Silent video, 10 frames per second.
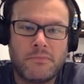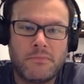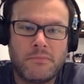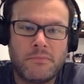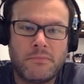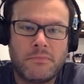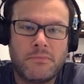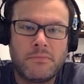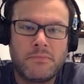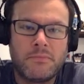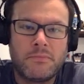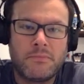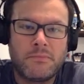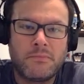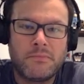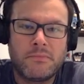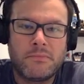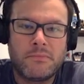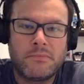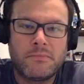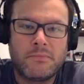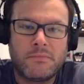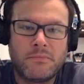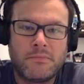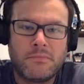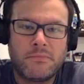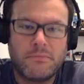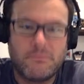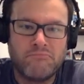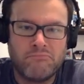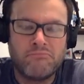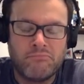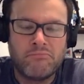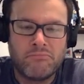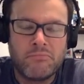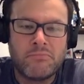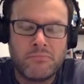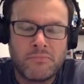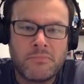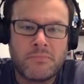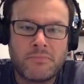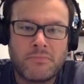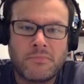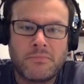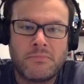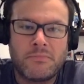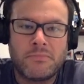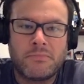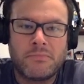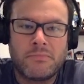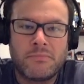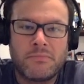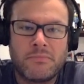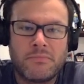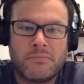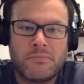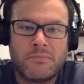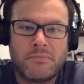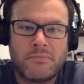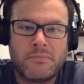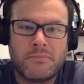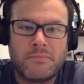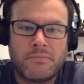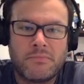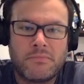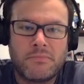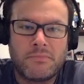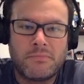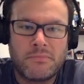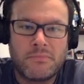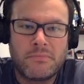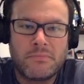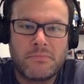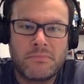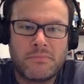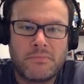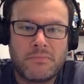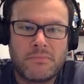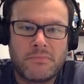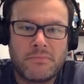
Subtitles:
(silent)